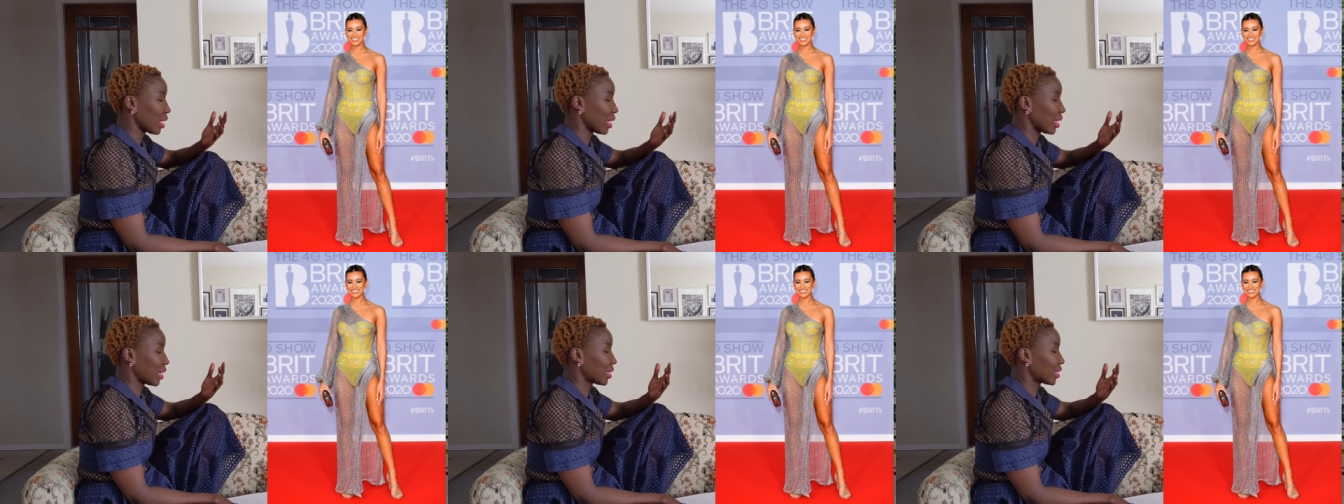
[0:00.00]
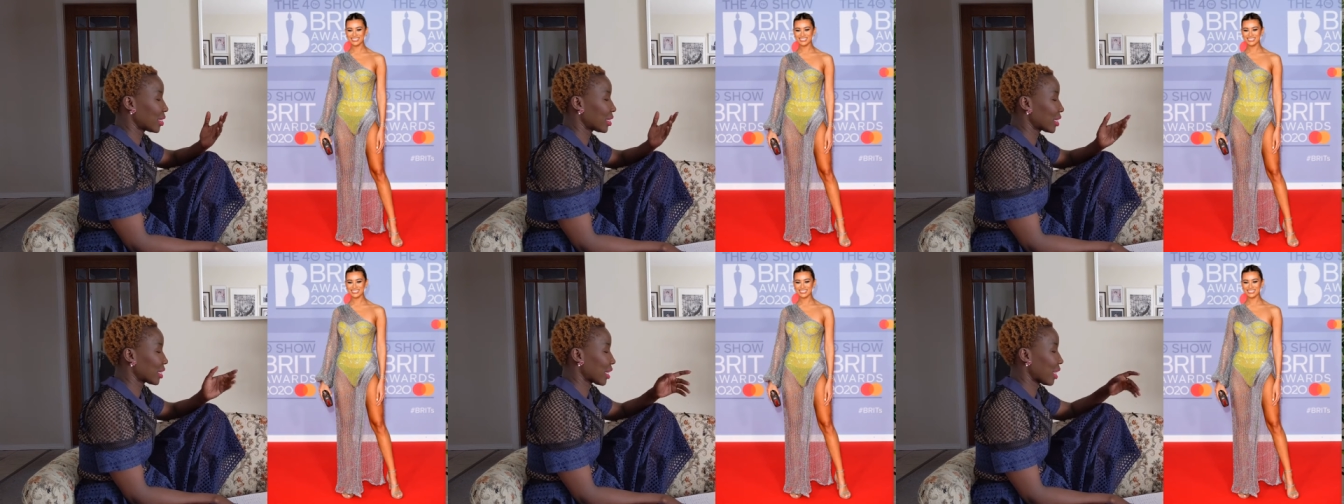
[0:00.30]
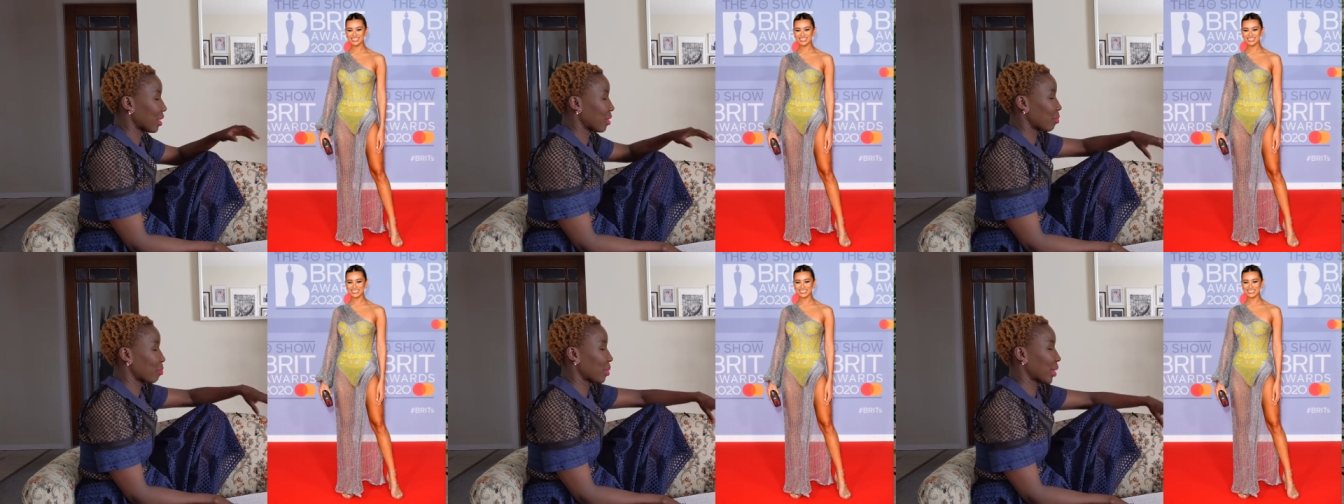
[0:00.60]
And
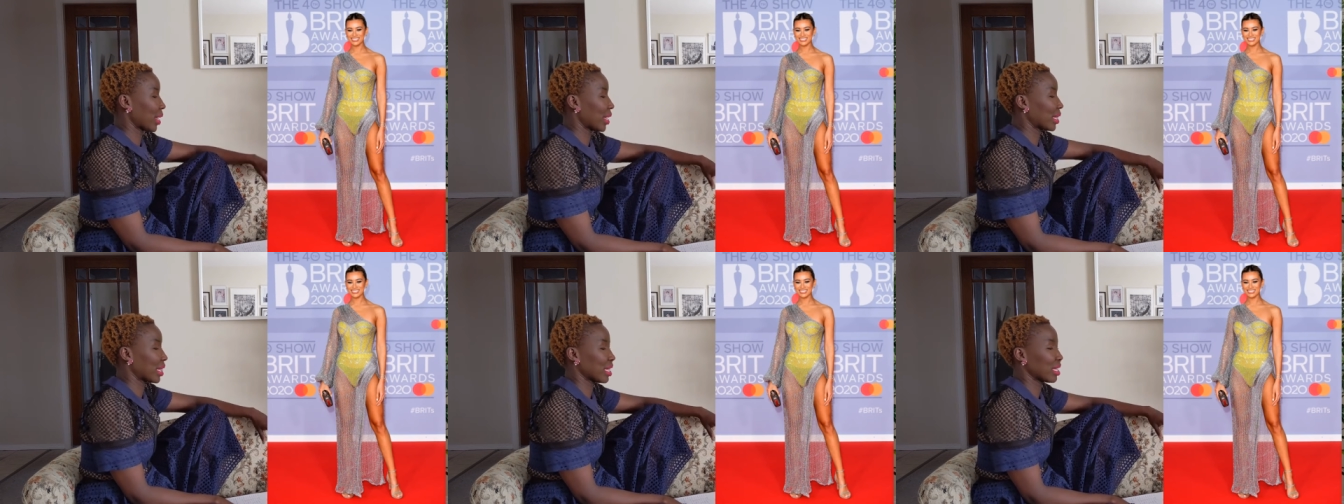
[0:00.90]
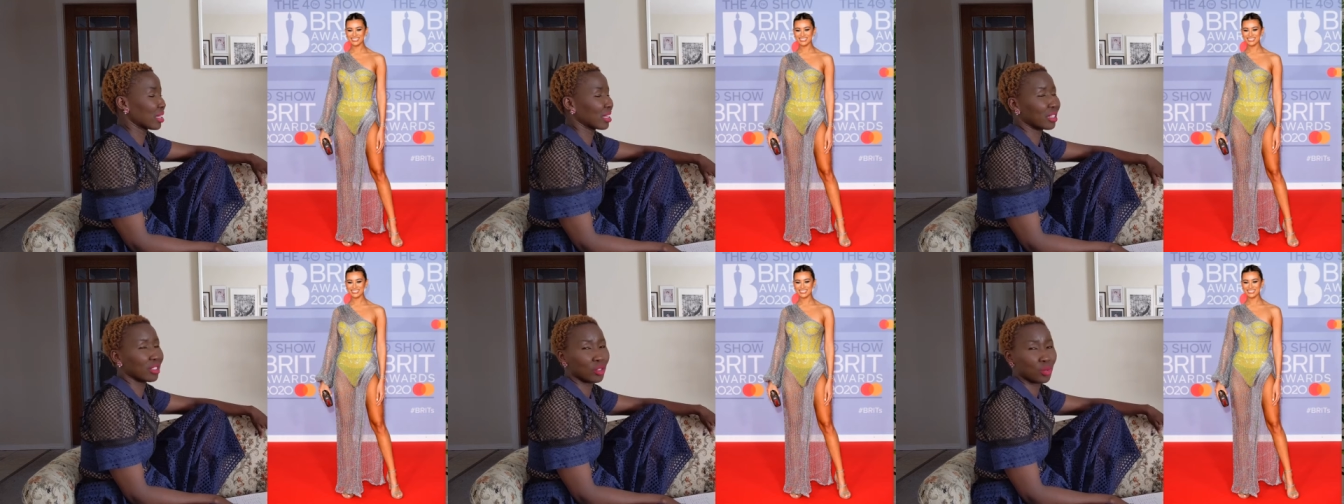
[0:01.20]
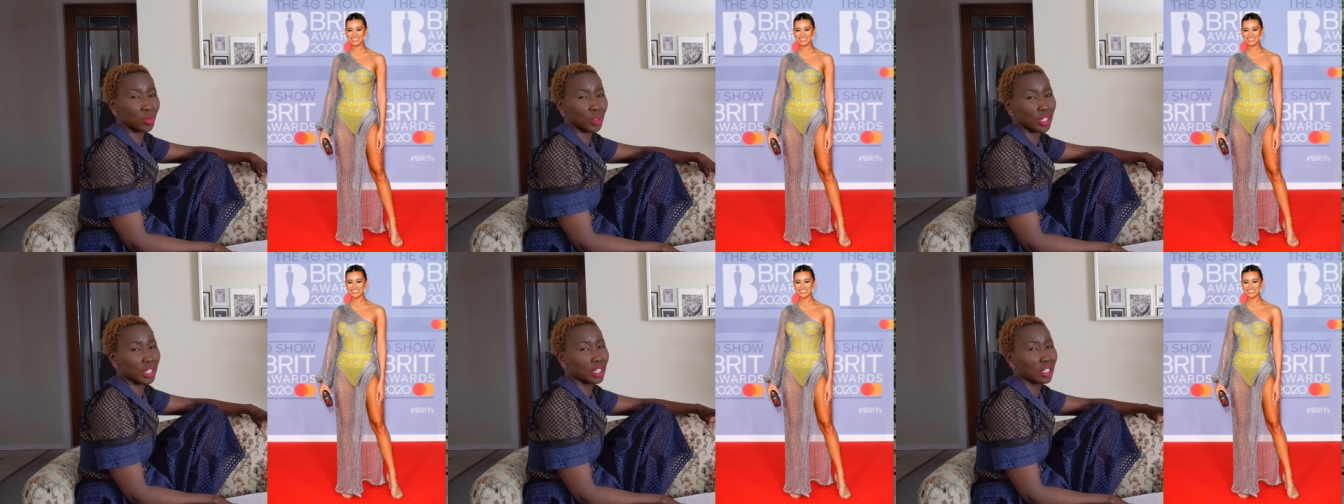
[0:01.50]
but I think
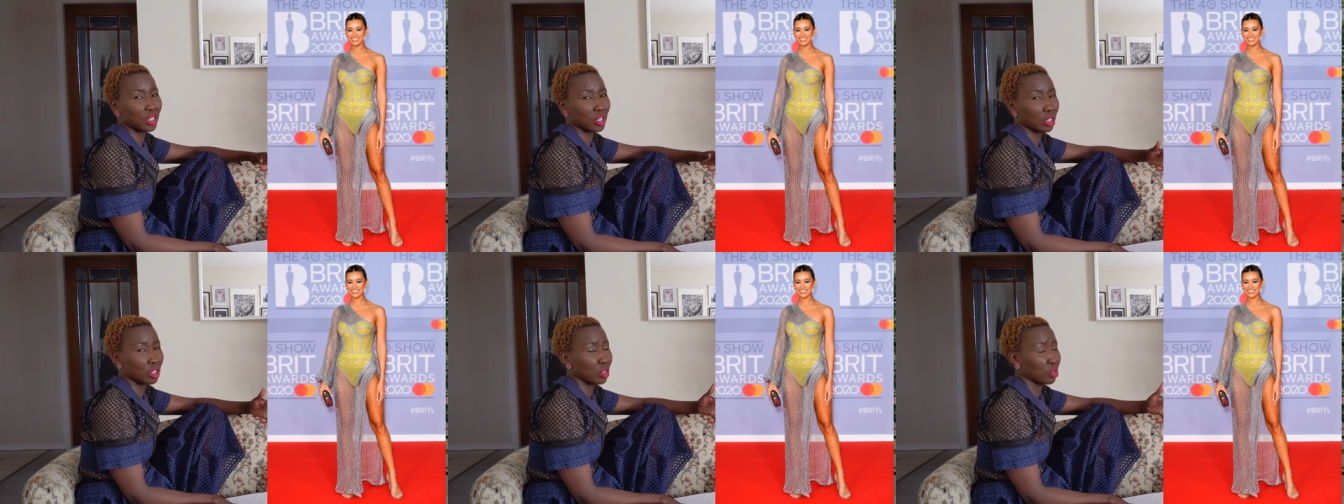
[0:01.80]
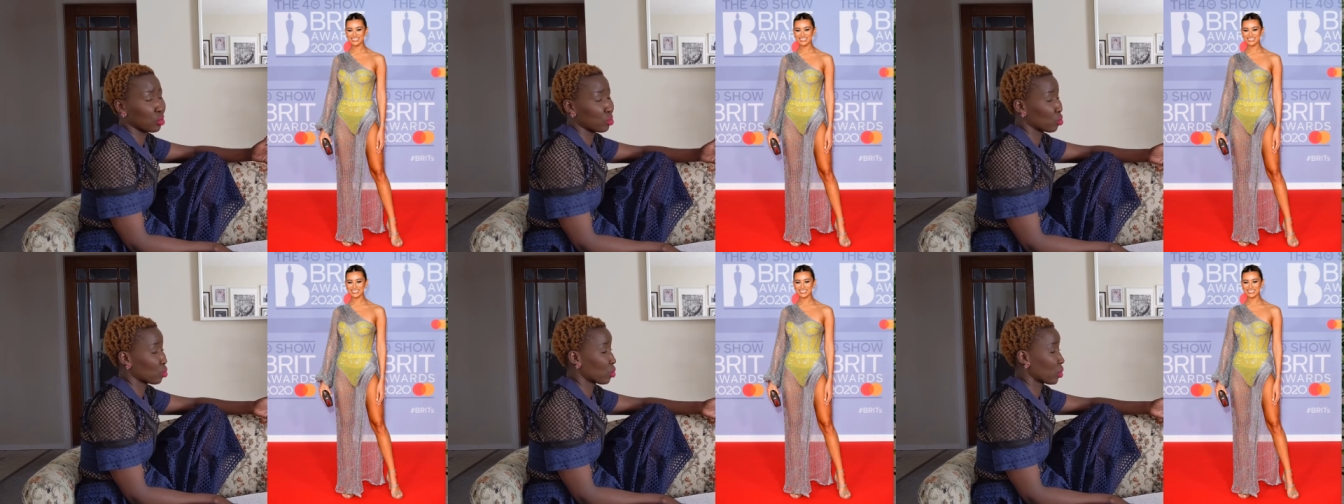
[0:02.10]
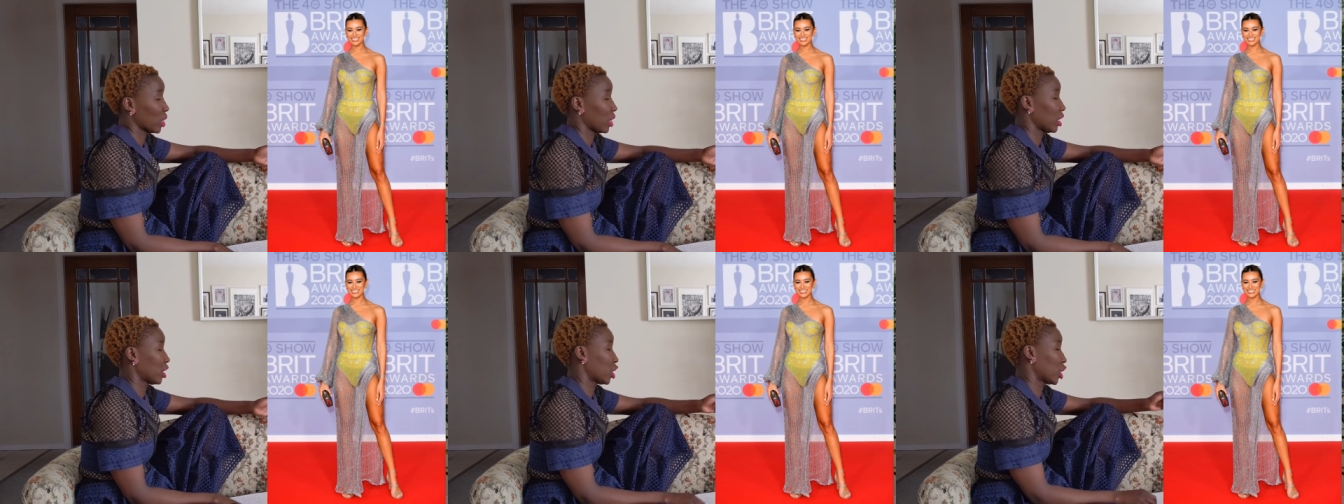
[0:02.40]
this one here looks
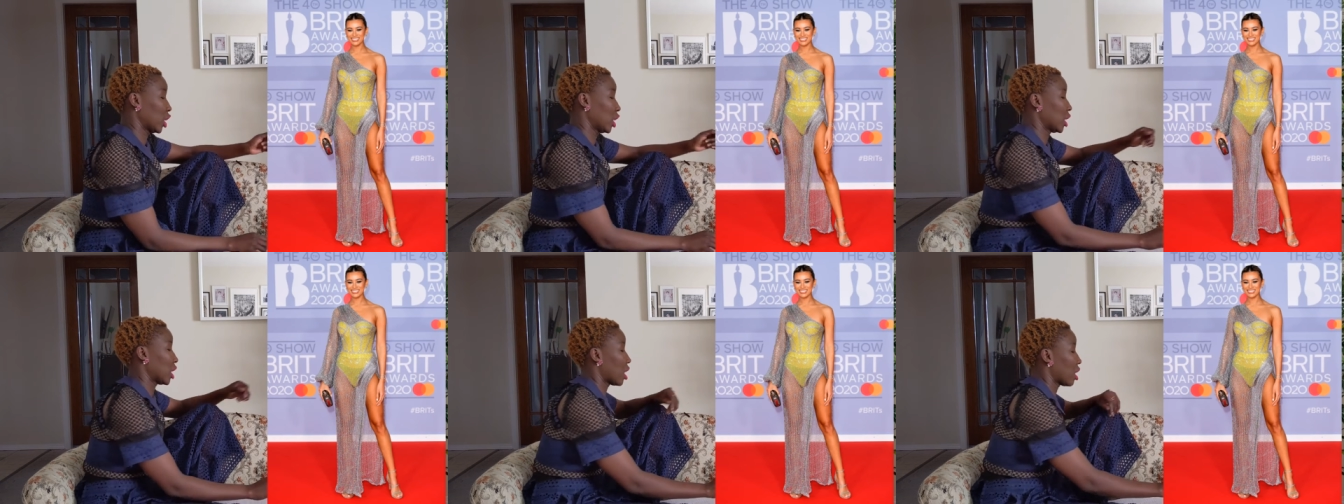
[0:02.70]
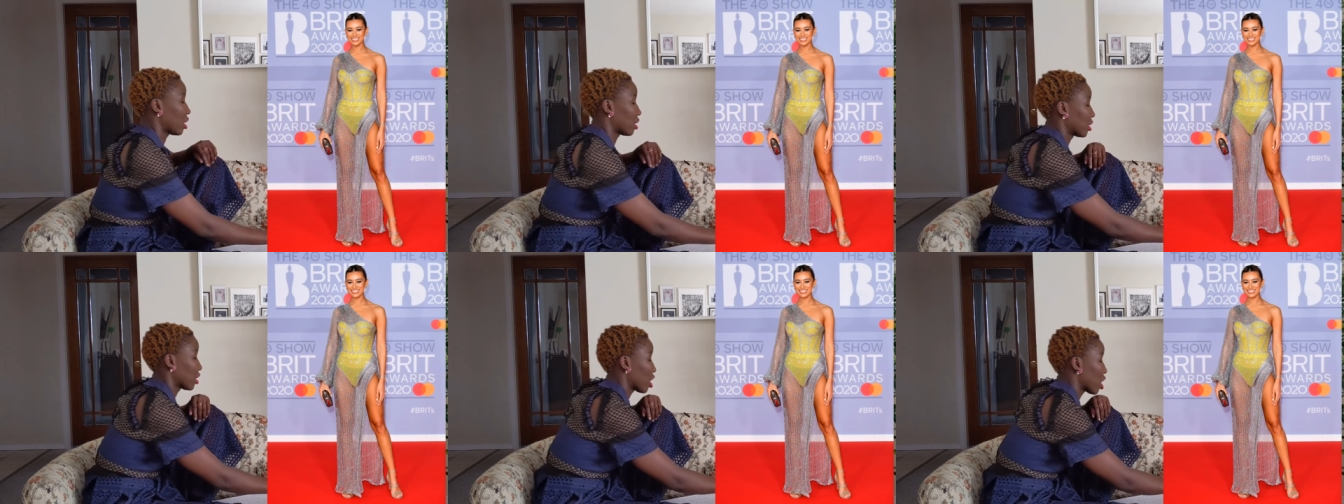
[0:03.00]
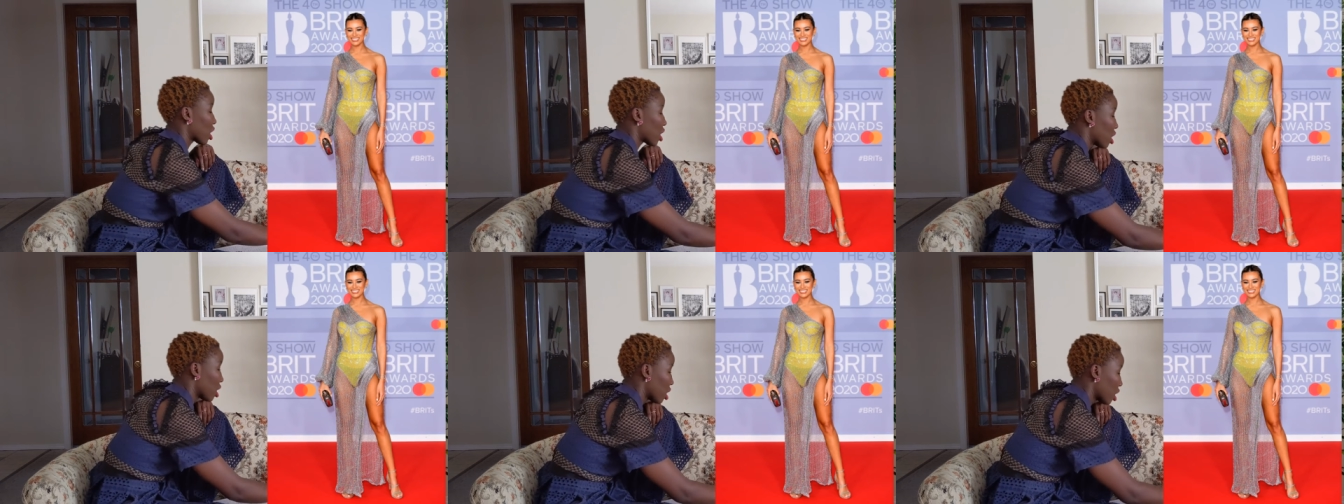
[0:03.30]
really good on
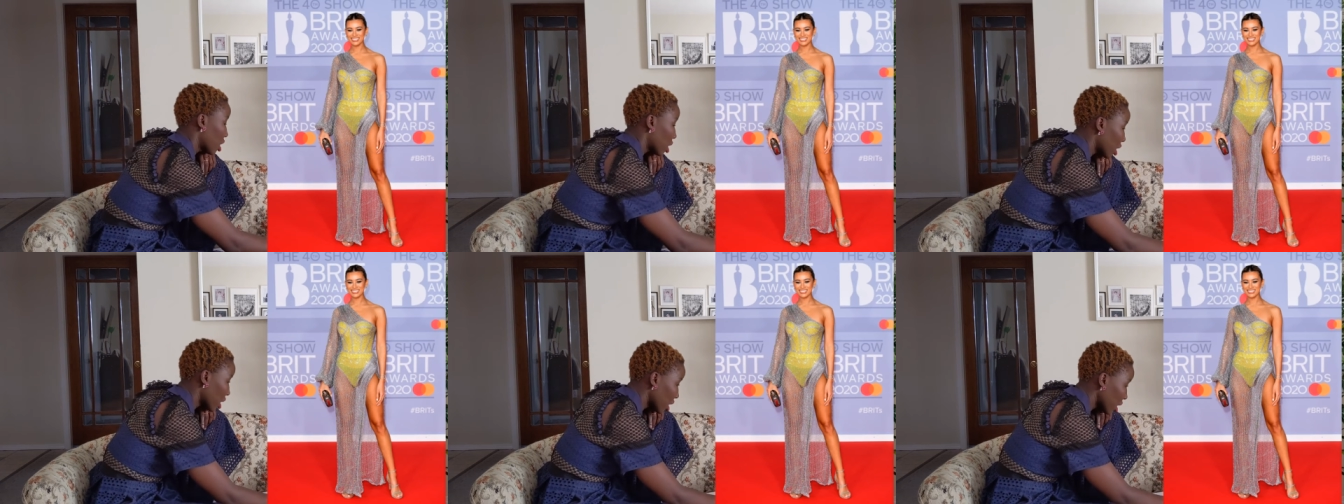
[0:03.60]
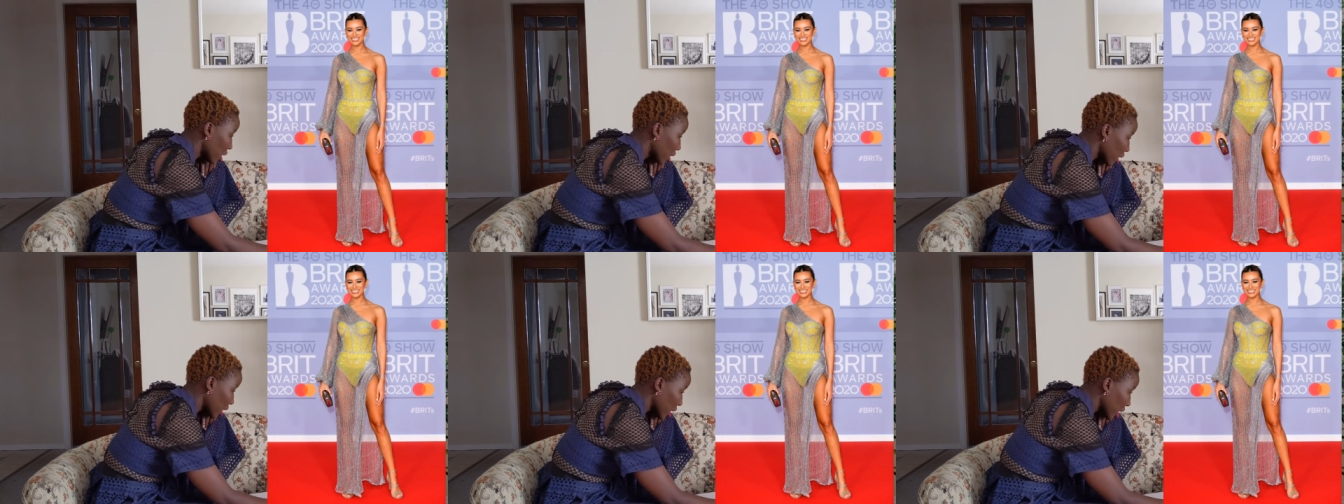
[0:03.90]
her.